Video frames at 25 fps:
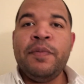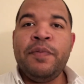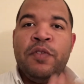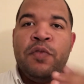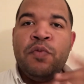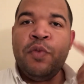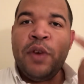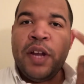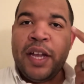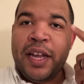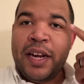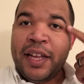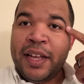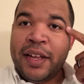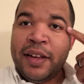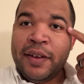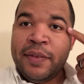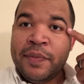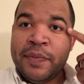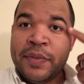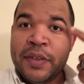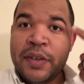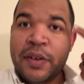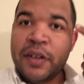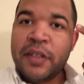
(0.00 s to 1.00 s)
reading
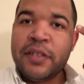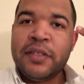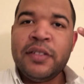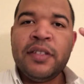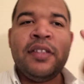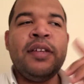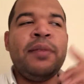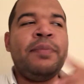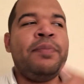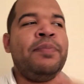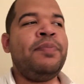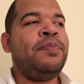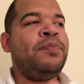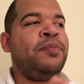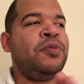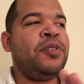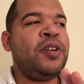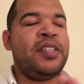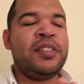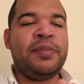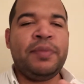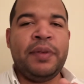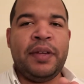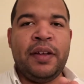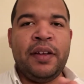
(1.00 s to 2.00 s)

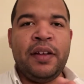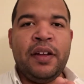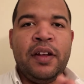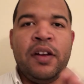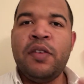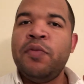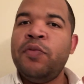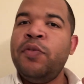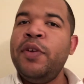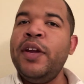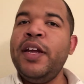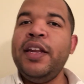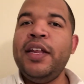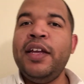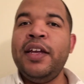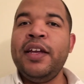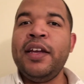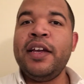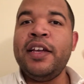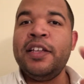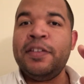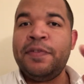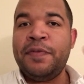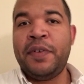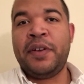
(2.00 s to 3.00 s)

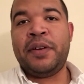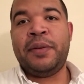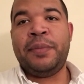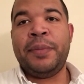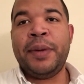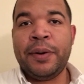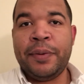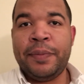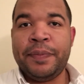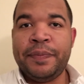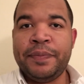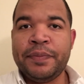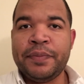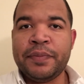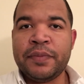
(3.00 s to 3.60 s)
is fundamental.